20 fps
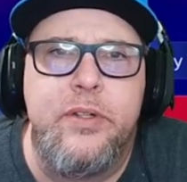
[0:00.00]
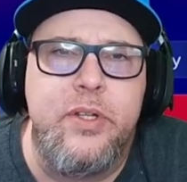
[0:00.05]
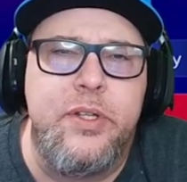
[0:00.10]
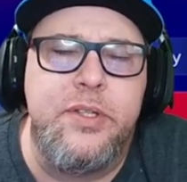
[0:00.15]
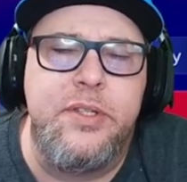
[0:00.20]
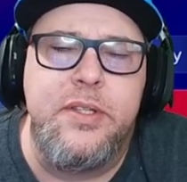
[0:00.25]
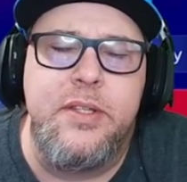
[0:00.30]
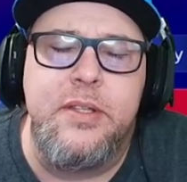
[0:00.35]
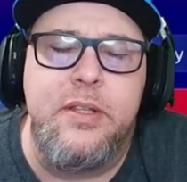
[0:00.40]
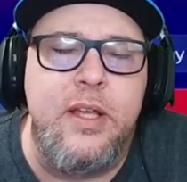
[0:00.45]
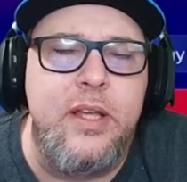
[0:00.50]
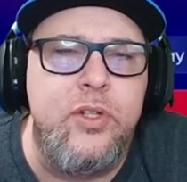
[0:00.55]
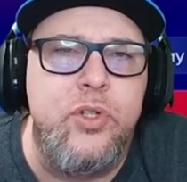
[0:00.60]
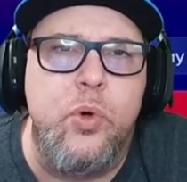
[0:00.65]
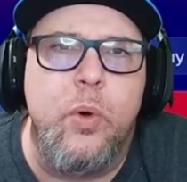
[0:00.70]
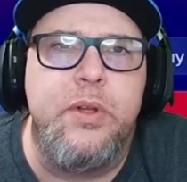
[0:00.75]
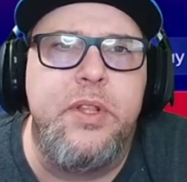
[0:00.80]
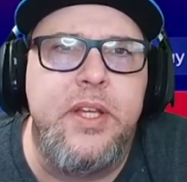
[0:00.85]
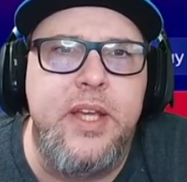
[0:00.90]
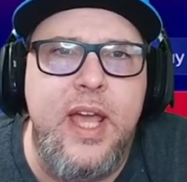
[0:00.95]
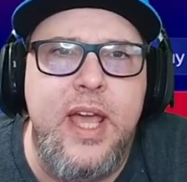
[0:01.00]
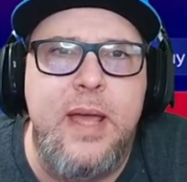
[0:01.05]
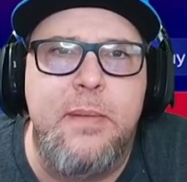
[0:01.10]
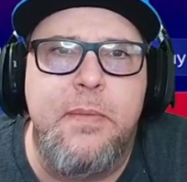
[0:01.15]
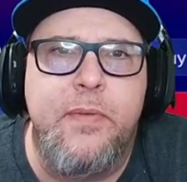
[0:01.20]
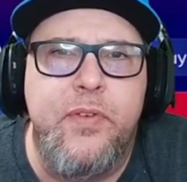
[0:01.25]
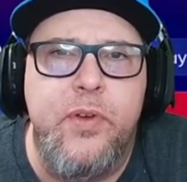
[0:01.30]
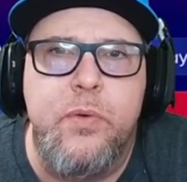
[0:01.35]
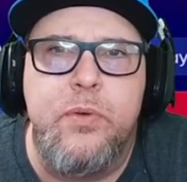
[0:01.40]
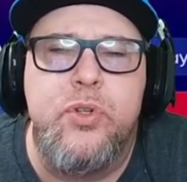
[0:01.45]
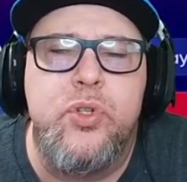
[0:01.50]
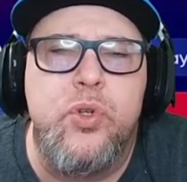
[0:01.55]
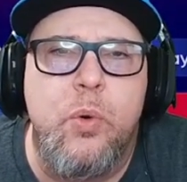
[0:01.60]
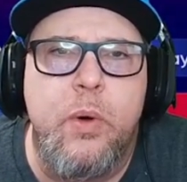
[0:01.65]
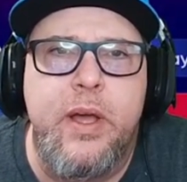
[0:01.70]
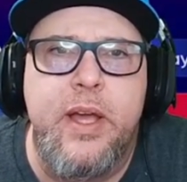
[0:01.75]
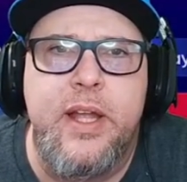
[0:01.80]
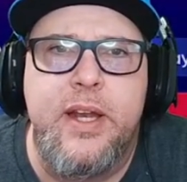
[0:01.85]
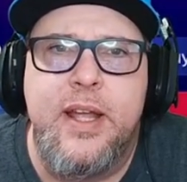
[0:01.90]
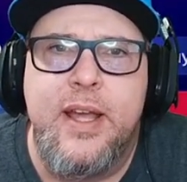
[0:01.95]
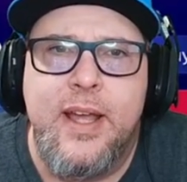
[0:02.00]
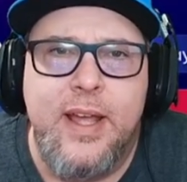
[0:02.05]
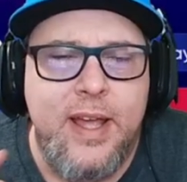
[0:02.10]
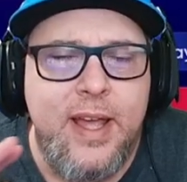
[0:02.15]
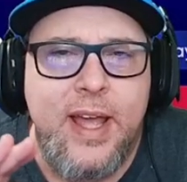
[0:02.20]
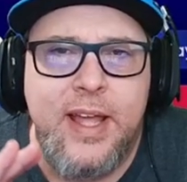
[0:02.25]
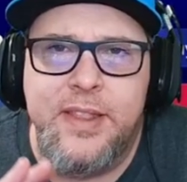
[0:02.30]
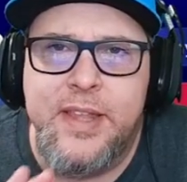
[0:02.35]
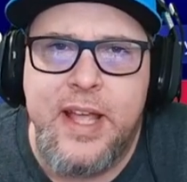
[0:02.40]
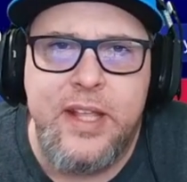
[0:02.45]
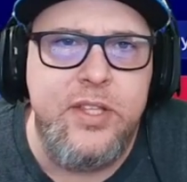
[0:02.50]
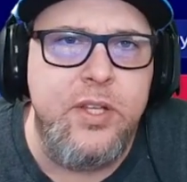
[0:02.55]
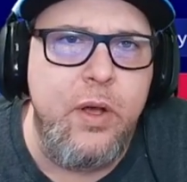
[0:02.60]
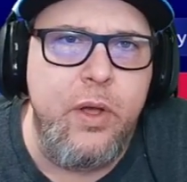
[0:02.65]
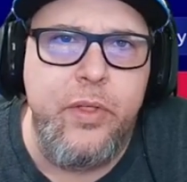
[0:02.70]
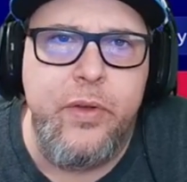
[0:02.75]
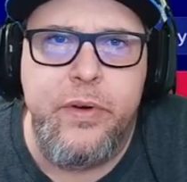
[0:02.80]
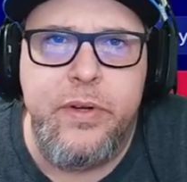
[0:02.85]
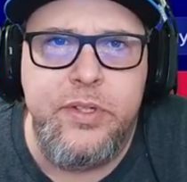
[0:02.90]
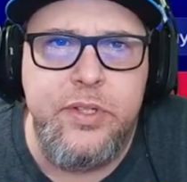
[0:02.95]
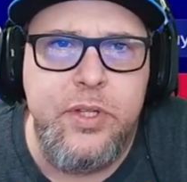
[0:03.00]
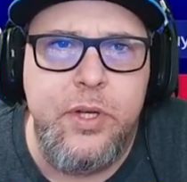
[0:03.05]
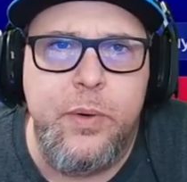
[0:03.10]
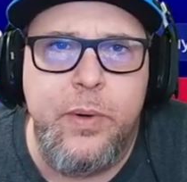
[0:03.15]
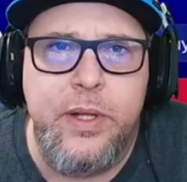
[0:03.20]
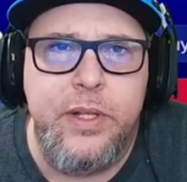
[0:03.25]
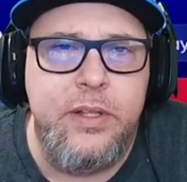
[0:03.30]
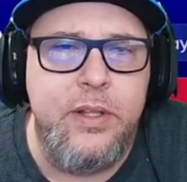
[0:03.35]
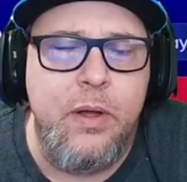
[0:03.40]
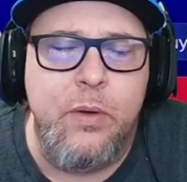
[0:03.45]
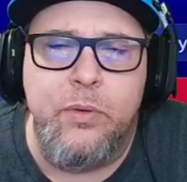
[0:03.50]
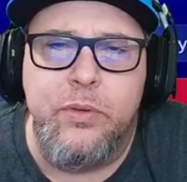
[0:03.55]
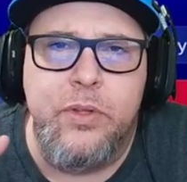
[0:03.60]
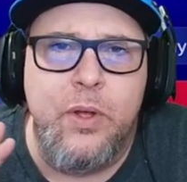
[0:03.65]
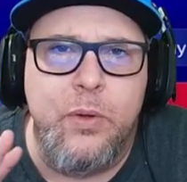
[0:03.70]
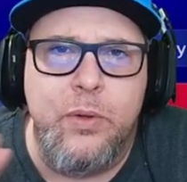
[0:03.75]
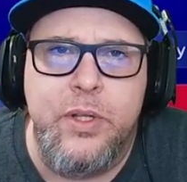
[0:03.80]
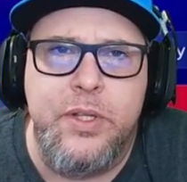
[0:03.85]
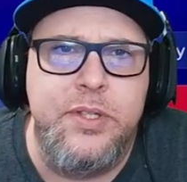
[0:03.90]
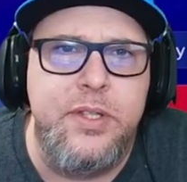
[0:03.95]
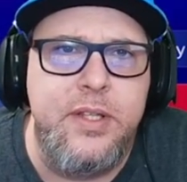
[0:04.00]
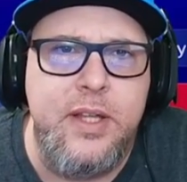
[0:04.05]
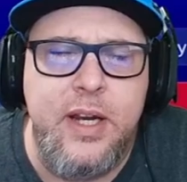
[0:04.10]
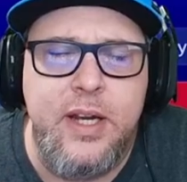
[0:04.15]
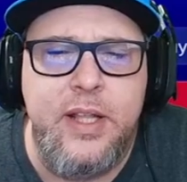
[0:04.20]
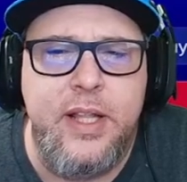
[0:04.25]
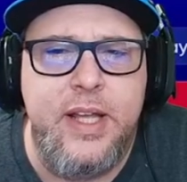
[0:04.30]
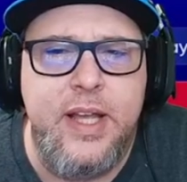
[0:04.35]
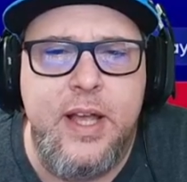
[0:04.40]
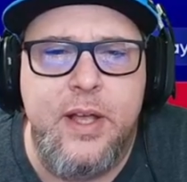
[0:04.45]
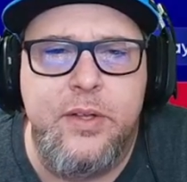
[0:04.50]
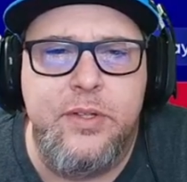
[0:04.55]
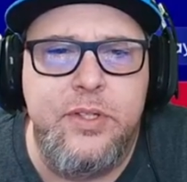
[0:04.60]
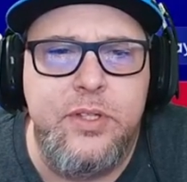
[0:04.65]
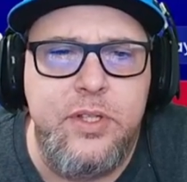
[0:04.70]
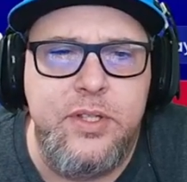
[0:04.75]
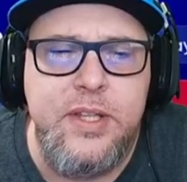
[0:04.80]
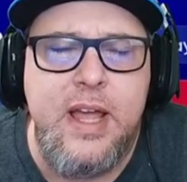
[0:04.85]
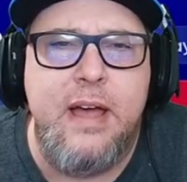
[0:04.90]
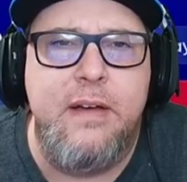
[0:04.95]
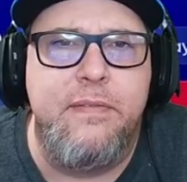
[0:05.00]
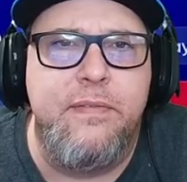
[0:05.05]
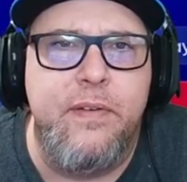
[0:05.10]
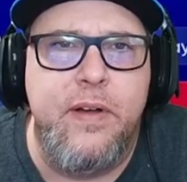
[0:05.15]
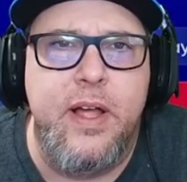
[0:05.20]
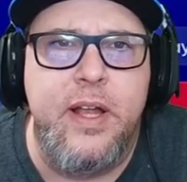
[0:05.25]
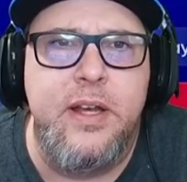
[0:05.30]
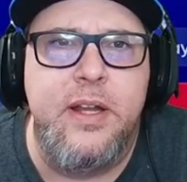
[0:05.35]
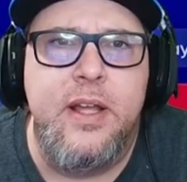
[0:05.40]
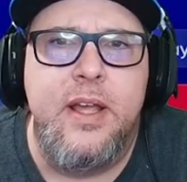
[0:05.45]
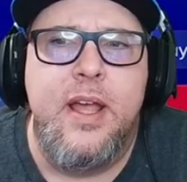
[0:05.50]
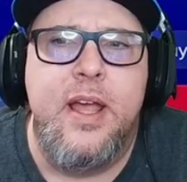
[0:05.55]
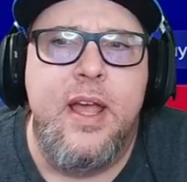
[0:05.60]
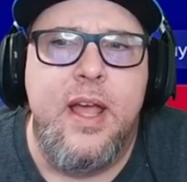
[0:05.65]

Just enjoy the game if you enjoy it, and that's all there is to it. Don't listen to anything else. Just have fun.